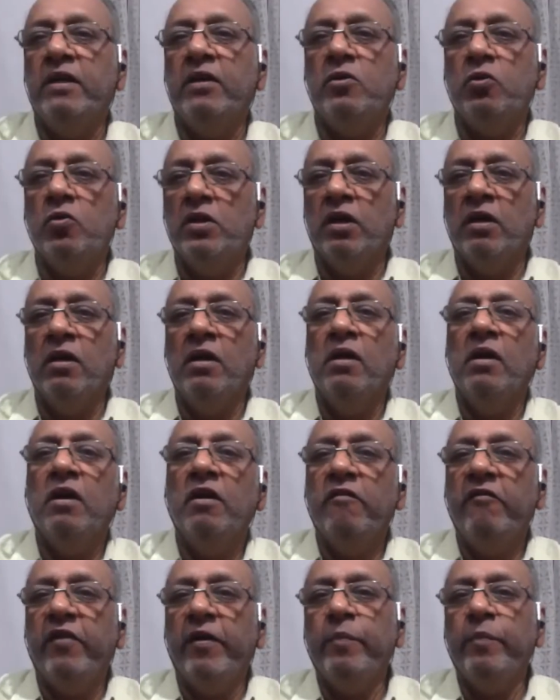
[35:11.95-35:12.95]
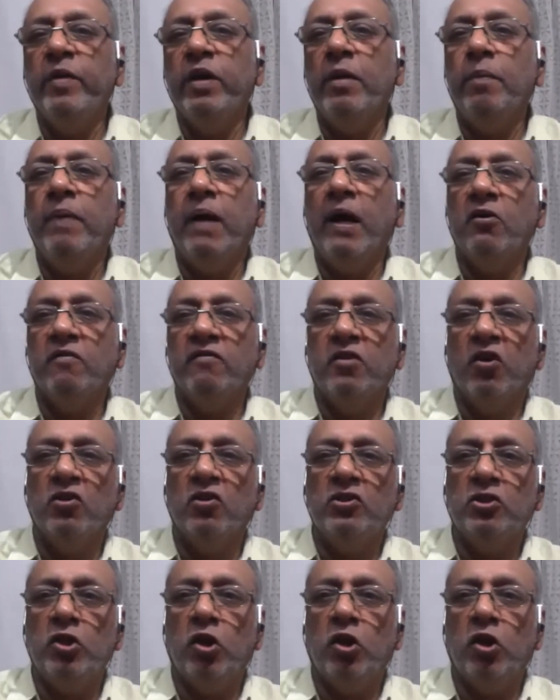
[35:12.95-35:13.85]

We'll do the femoral part of the